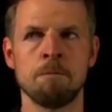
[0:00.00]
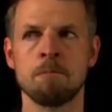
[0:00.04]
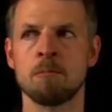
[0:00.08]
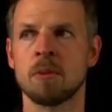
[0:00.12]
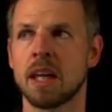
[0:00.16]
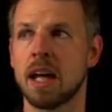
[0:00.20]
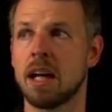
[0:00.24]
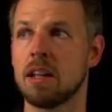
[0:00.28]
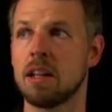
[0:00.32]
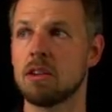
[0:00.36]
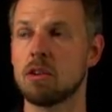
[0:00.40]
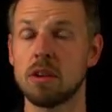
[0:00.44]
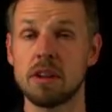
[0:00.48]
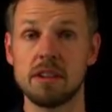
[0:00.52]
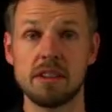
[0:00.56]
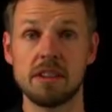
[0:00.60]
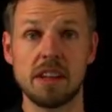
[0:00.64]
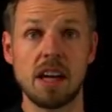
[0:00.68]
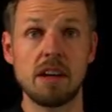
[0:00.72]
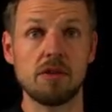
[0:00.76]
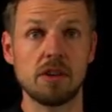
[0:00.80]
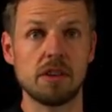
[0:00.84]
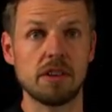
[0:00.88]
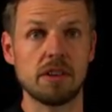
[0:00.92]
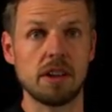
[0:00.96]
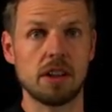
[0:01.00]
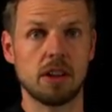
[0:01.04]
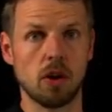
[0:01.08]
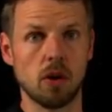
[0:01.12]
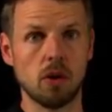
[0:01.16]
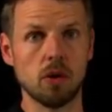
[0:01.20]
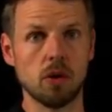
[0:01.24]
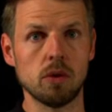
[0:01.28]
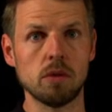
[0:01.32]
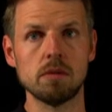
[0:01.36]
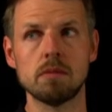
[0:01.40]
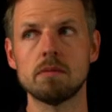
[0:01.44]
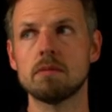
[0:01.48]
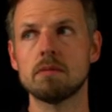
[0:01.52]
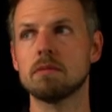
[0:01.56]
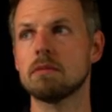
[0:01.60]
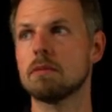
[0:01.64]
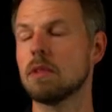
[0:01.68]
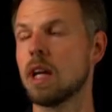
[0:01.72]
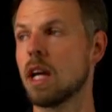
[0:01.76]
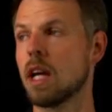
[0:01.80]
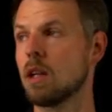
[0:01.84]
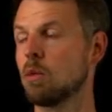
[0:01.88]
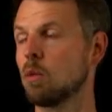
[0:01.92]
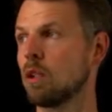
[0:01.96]
And so this f is unknown.
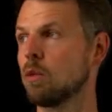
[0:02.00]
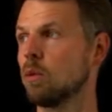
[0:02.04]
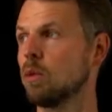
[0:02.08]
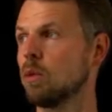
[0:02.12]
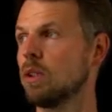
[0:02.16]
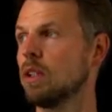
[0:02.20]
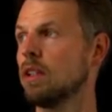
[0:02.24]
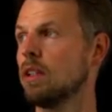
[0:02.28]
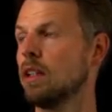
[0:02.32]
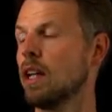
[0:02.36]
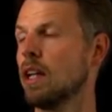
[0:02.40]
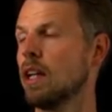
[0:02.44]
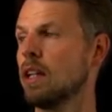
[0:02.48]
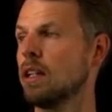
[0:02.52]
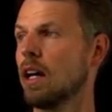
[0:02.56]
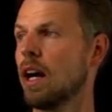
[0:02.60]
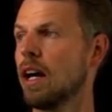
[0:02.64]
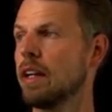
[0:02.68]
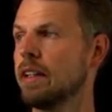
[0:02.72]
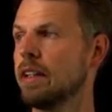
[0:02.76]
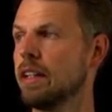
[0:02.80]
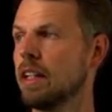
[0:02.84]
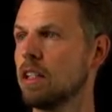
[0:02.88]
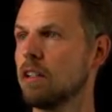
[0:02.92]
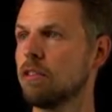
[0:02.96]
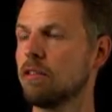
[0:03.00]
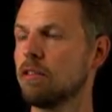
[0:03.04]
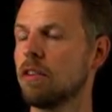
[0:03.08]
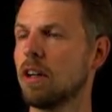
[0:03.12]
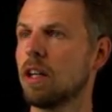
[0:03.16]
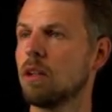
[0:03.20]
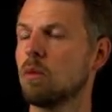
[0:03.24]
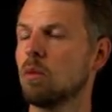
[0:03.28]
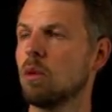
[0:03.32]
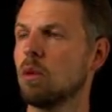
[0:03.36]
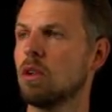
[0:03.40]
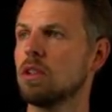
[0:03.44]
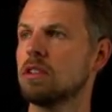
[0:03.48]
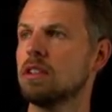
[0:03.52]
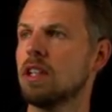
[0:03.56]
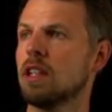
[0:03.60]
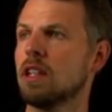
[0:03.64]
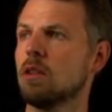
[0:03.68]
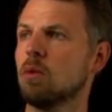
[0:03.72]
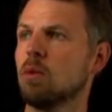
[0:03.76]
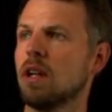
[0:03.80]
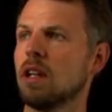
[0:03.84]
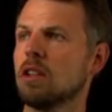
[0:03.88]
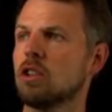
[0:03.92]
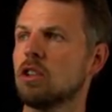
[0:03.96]
And what we then identified was that
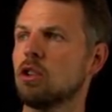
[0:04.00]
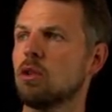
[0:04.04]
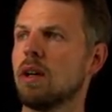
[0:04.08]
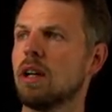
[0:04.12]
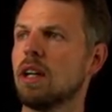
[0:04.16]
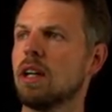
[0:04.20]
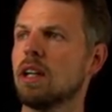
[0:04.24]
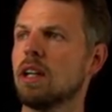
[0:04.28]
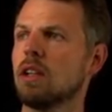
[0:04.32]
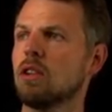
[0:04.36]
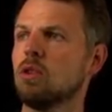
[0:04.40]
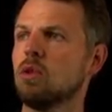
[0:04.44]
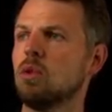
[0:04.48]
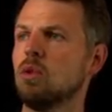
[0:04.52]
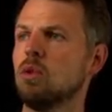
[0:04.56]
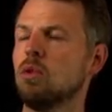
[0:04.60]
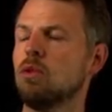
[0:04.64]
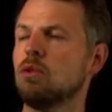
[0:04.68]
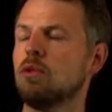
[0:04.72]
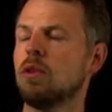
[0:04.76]
we are trying to